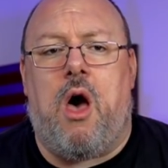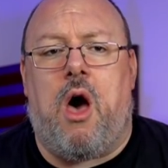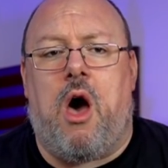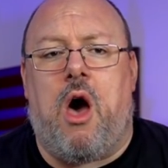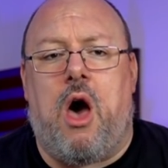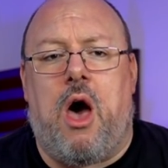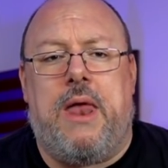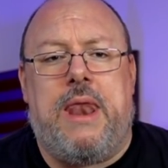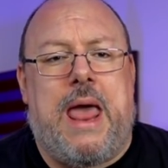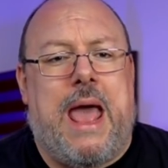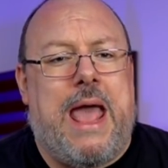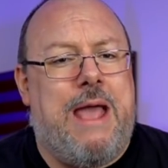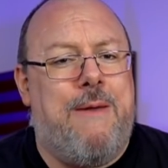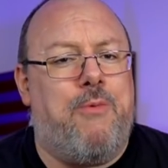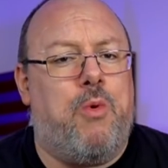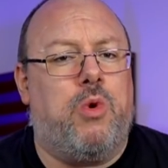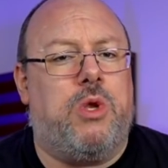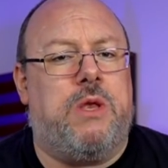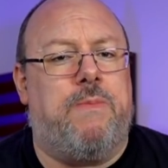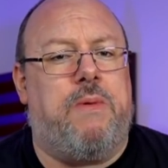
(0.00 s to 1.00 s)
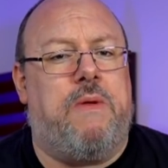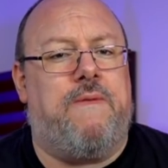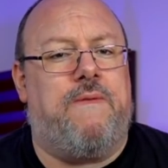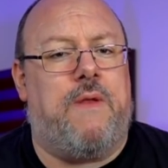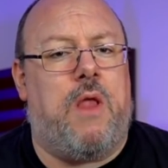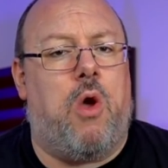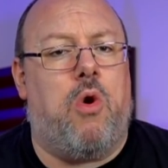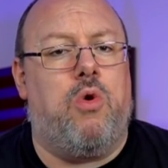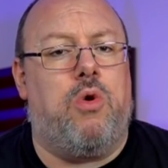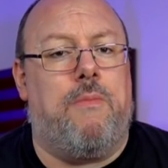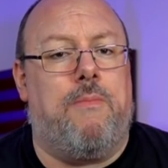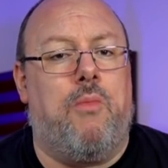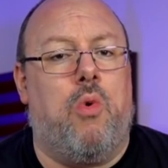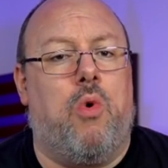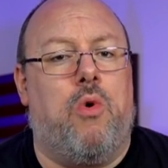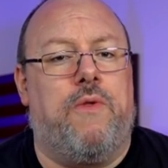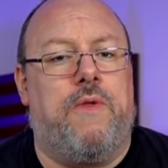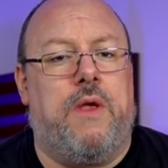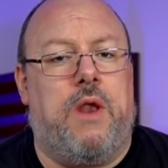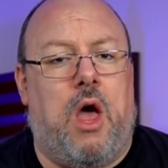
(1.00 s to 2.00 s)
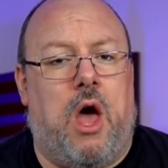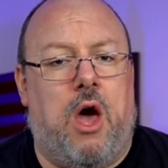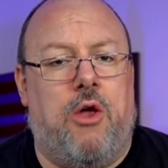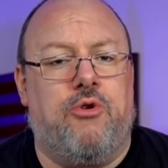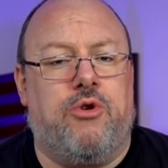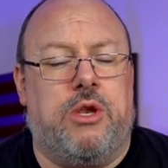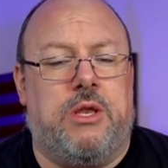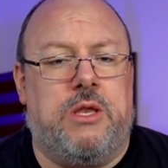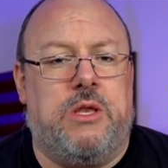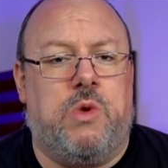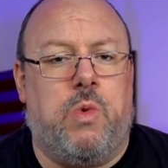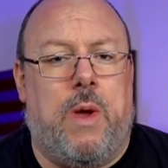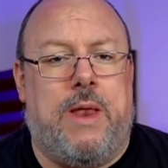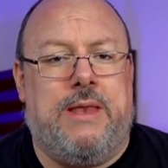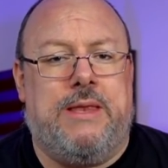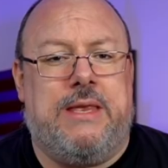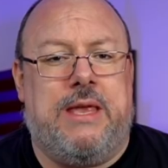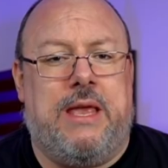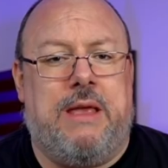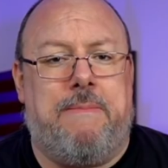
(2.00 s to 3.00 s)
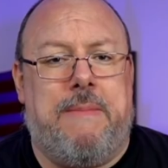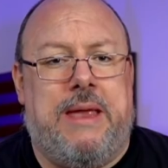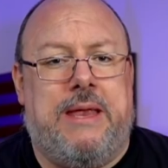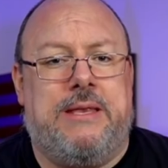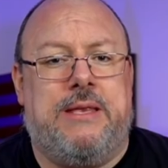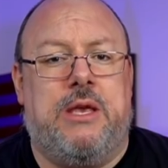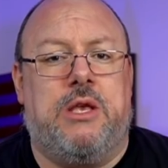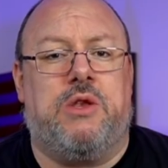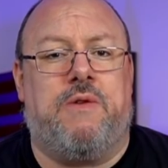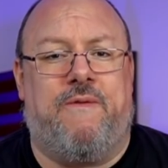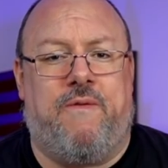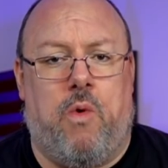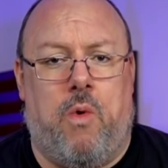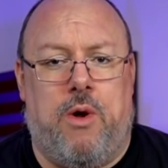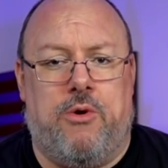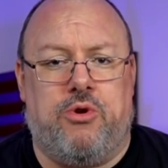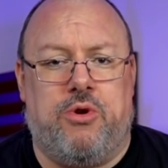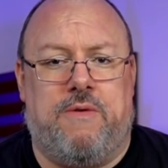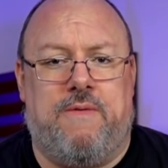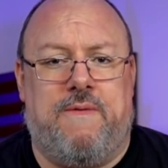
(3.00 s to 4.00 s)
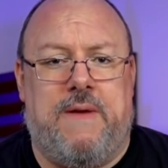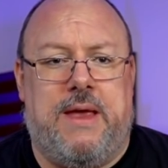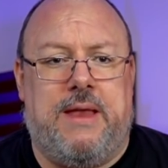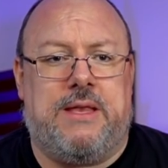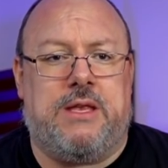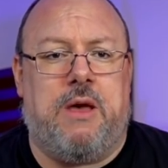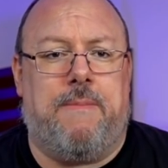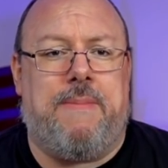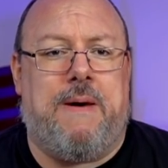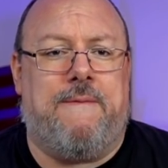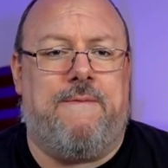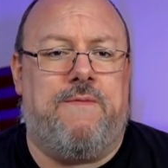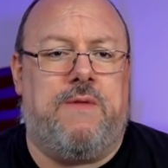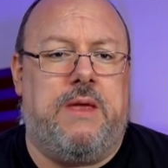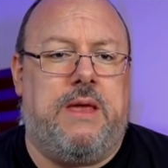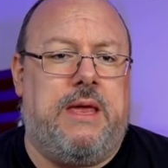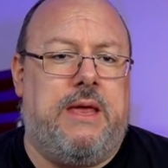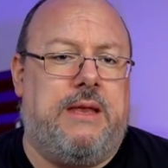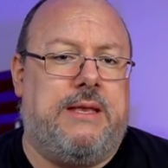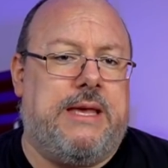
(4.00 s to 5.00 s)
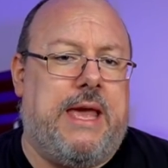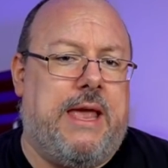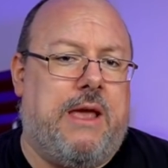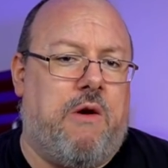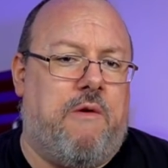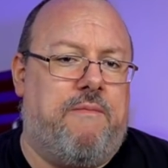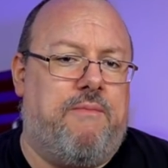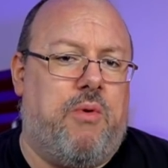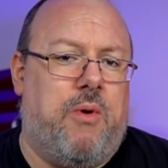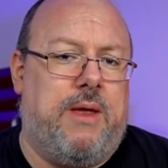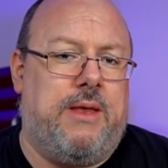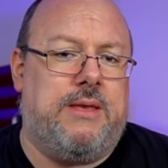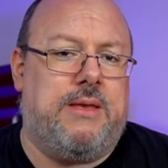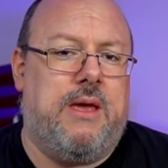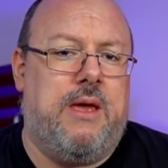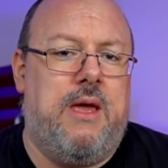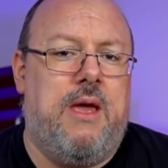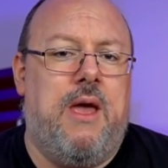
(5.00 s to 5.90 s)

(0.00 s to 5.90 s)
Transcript: are unable to be flown more than one hundred twenty meters, four hundred feet above the takeoff point.